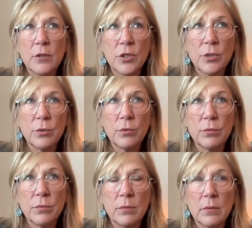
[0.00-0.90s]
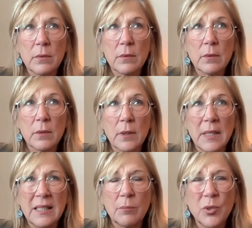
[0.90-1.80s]
to,
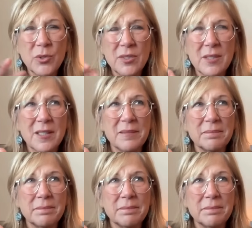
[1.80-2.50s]
in the most,